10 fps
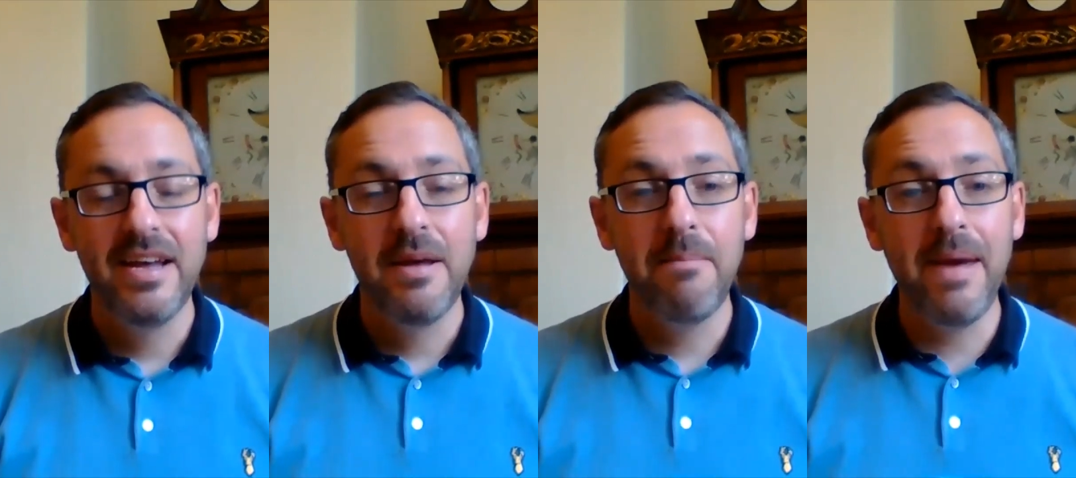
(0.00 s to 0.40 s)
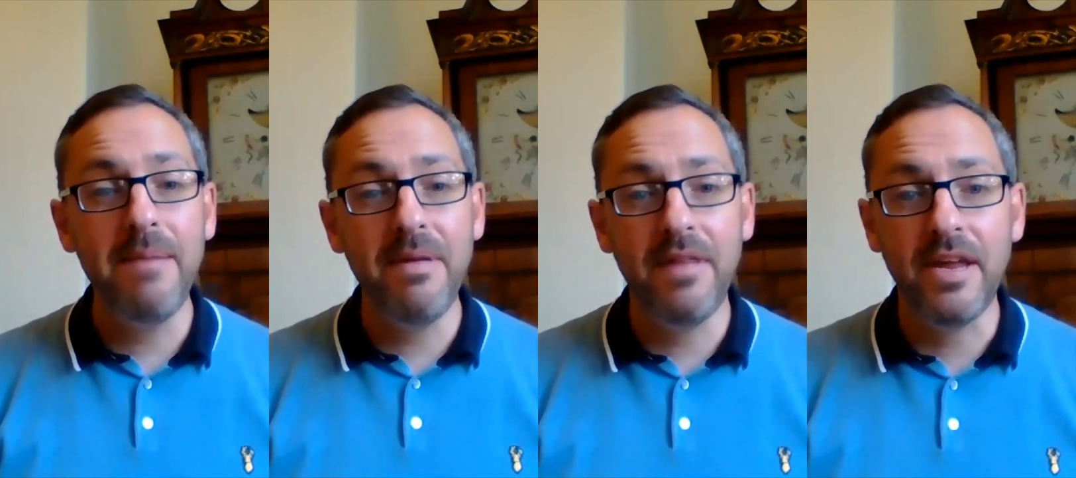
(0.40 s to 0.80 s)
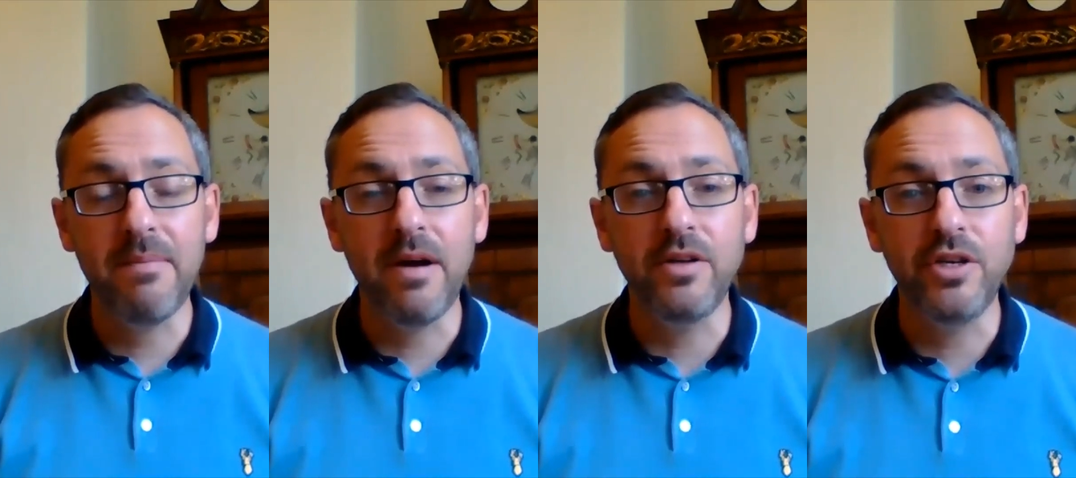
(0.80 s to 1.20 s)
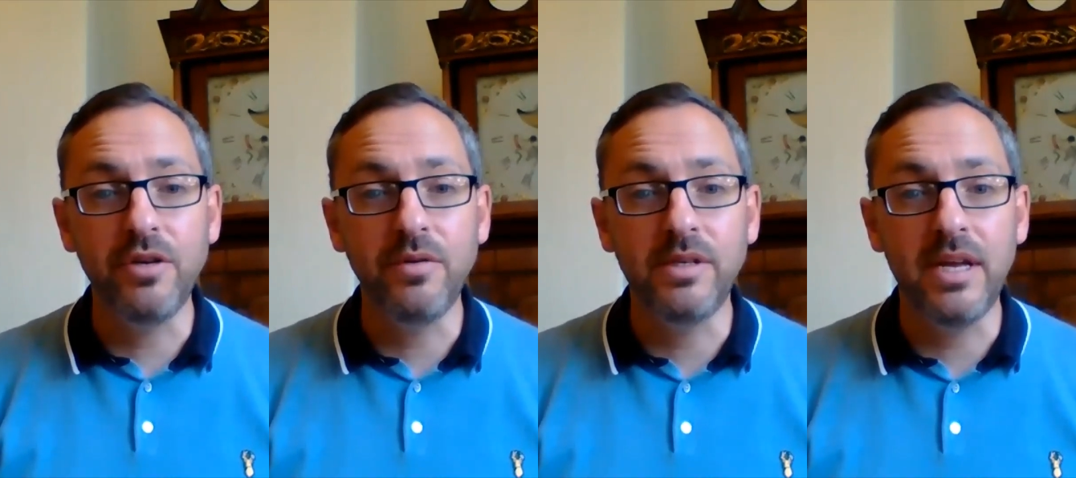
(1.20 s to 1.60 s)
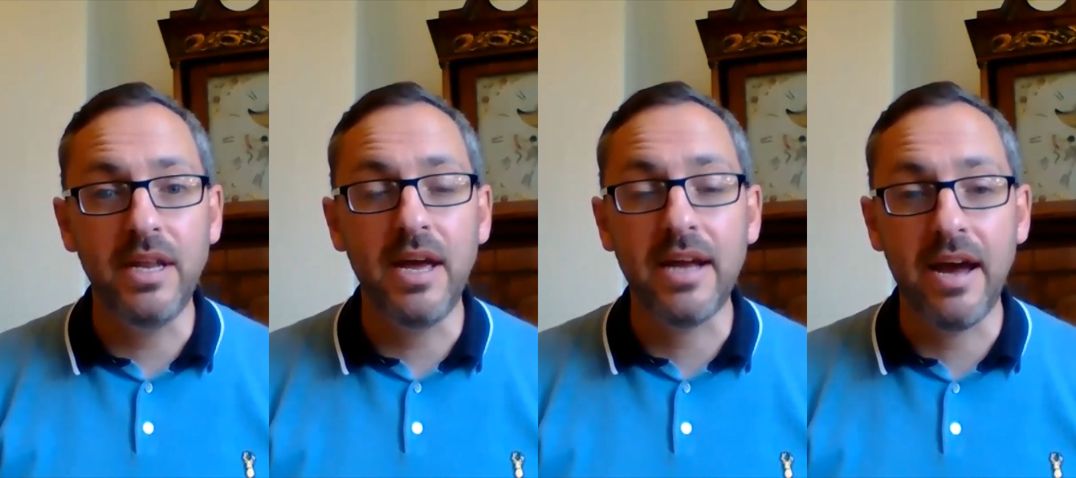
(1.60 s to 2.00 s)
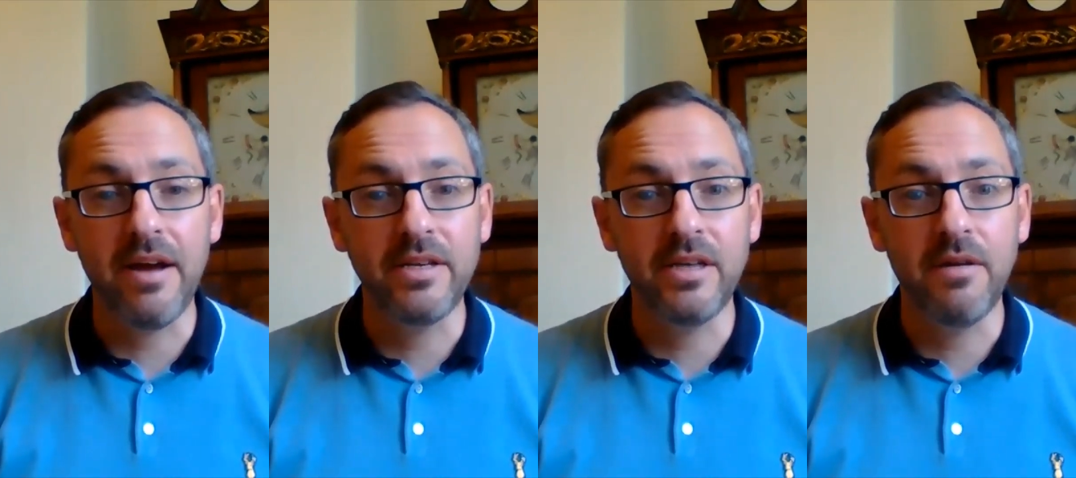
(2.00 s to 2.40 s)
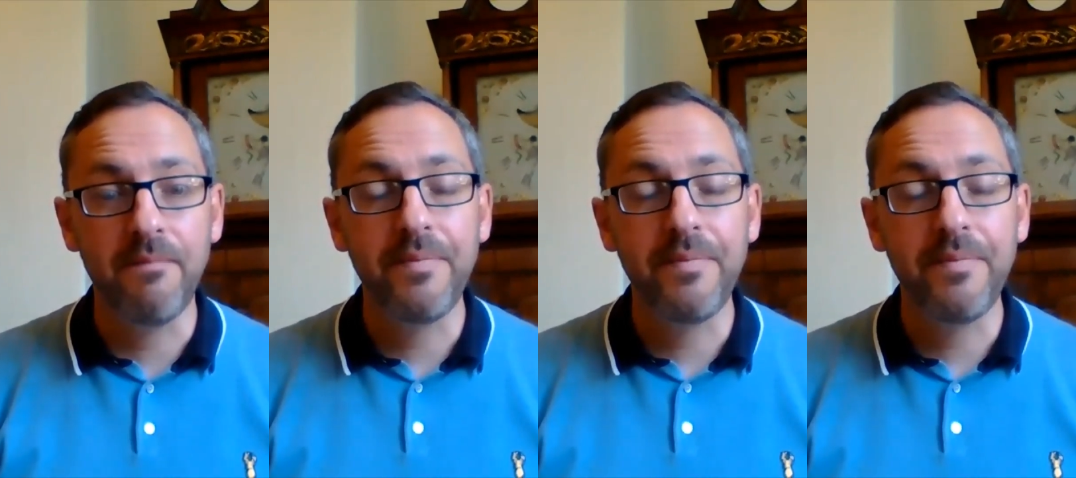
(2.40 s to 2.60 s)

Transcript: Maybe think about choosing a character